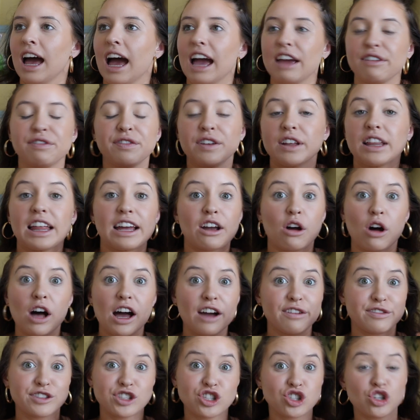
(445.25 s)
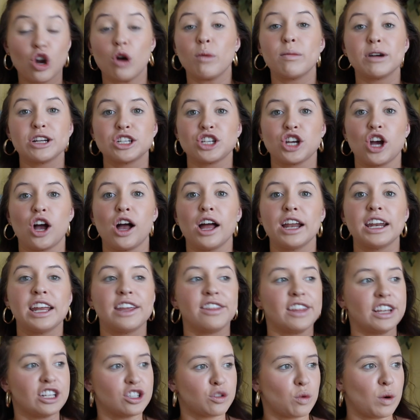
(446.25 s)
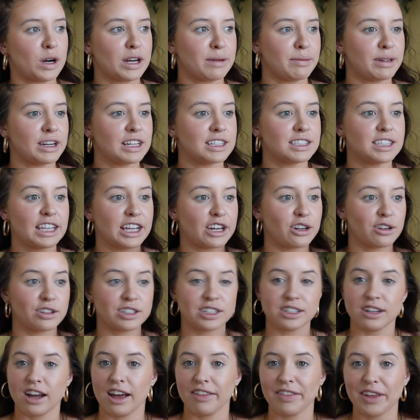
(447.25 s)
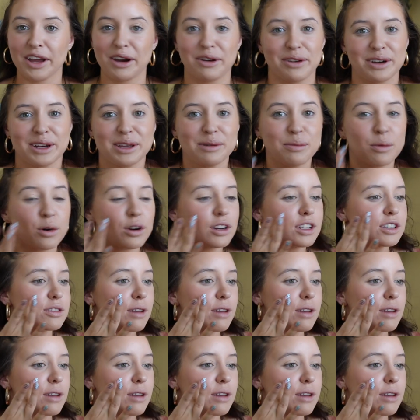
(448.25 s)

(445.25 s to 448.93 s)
I feel like I'll have so much on and then 20 minutes later it's not there anymore.